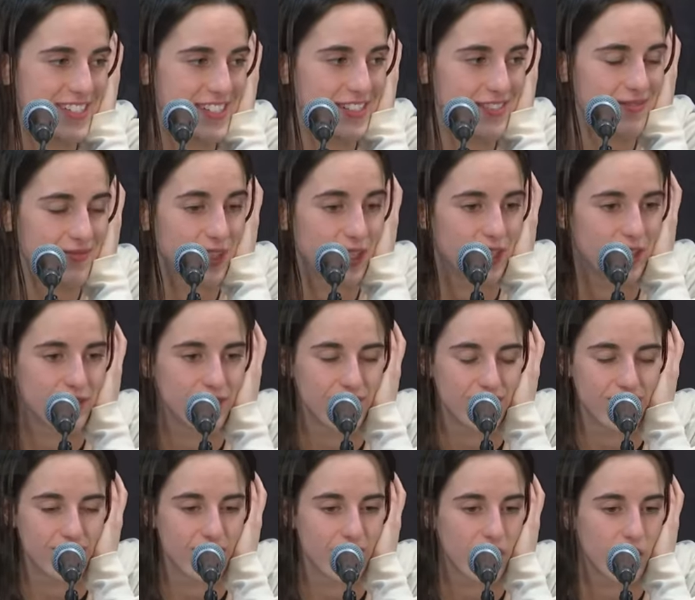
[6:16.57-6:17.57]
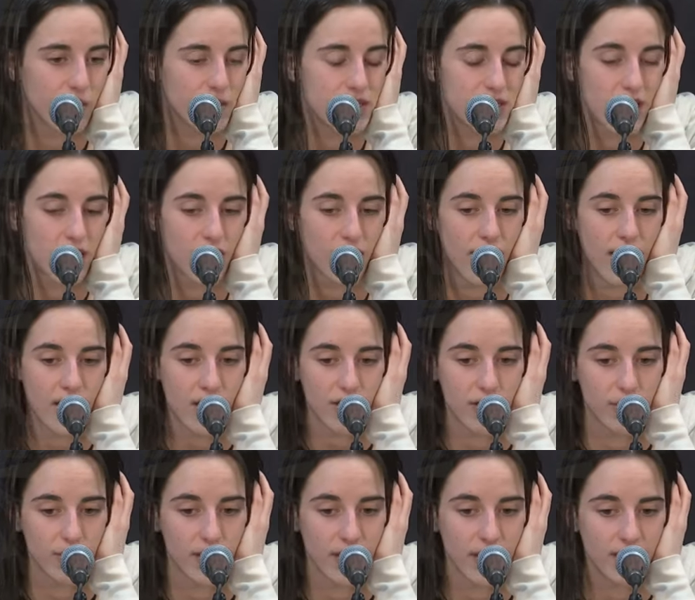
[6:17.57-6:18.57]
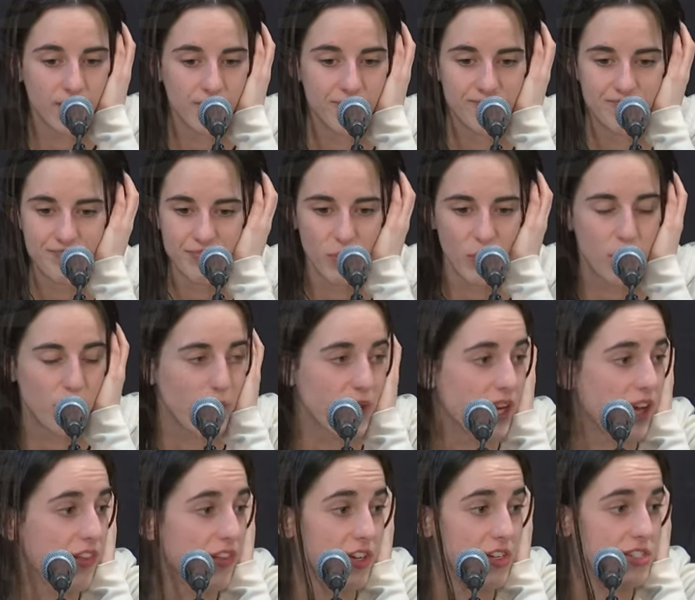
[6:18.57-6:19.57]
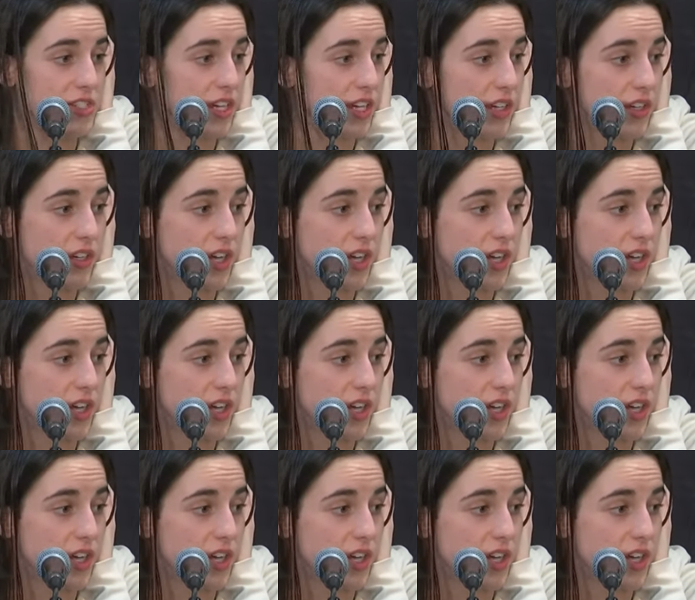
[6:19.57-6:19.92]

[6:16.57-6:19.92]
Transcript: And, you know, like we said in the locker room, like, we play on Thursday.